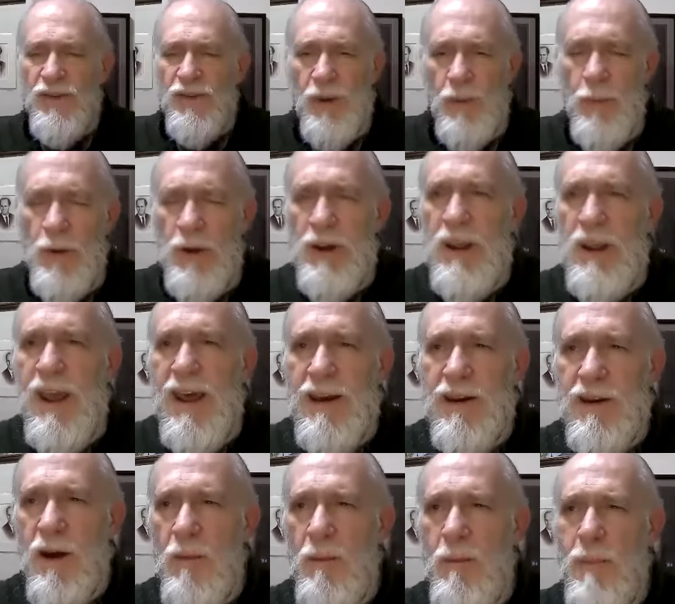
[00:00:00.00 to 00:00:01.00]
someone
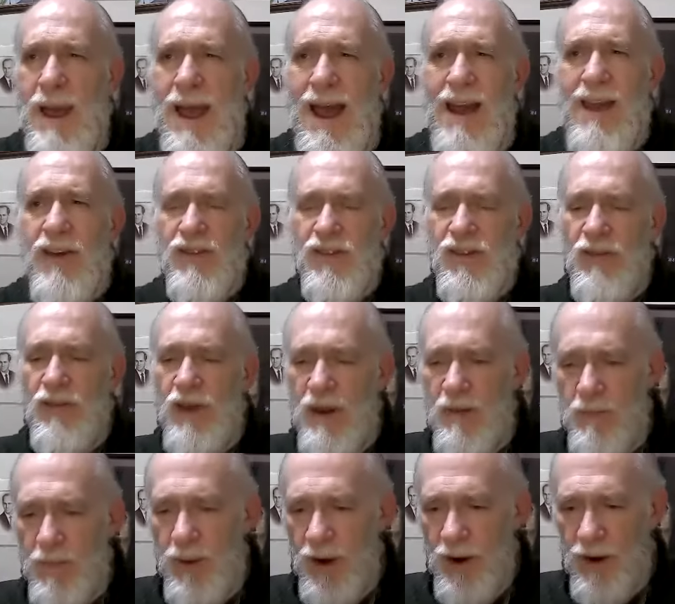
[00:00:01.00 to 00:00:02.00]
can't come back as a
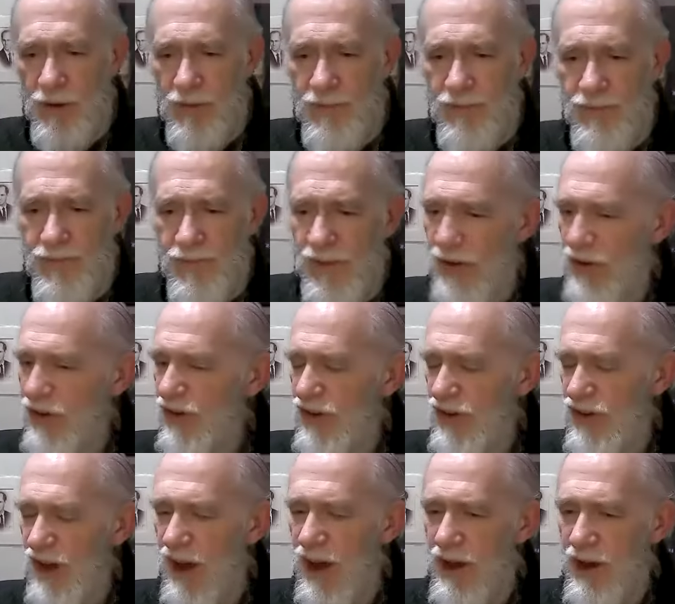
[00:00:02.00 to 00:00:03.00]
vampire, they
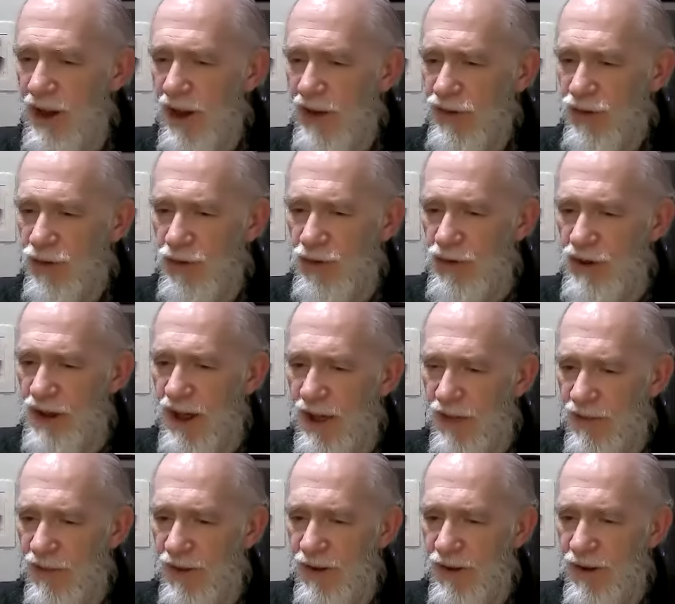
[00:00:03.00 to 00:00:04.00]
just die an actual
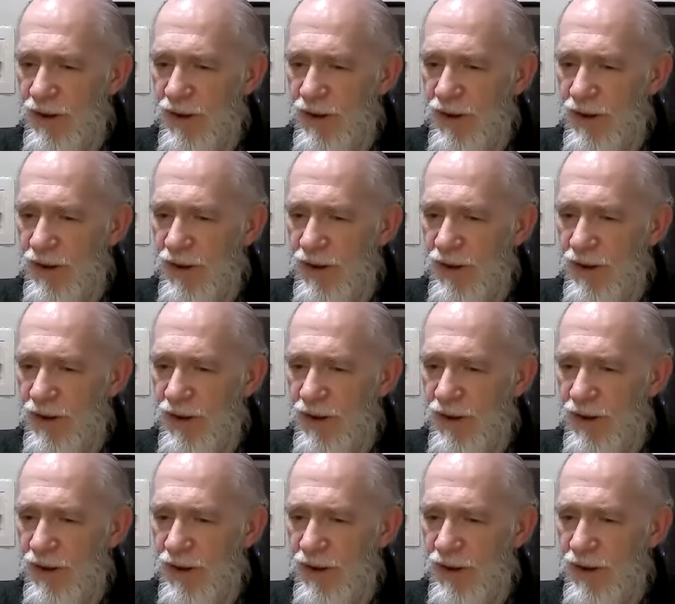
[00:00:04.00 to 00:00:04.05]
death,